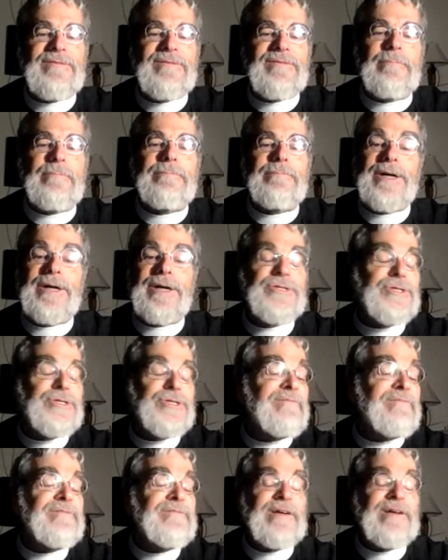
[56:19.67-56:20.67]
bunch
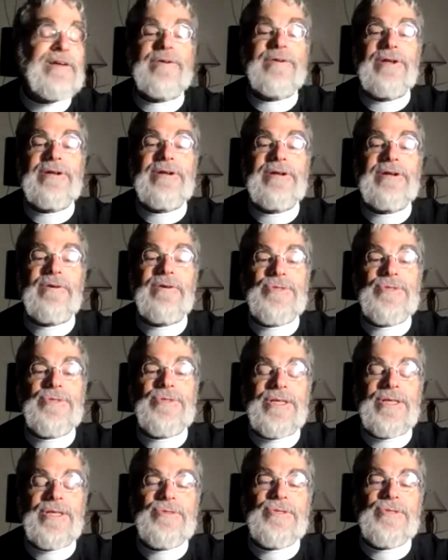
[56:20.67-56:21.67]
of different universities,